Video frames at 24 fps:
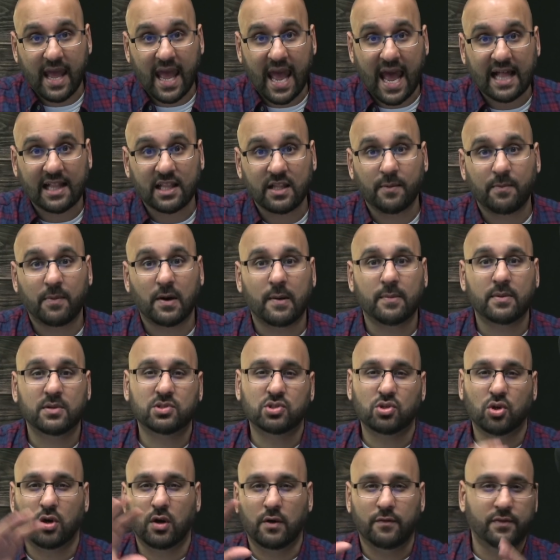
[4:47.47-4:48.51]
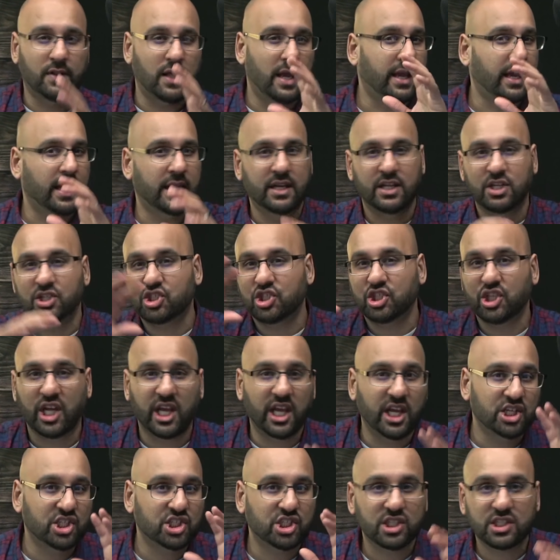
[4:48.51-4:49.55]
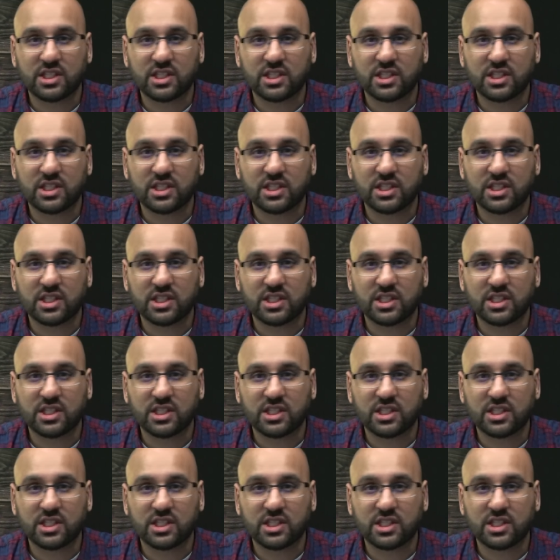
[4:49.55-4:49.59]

Alibaba sort of like initiation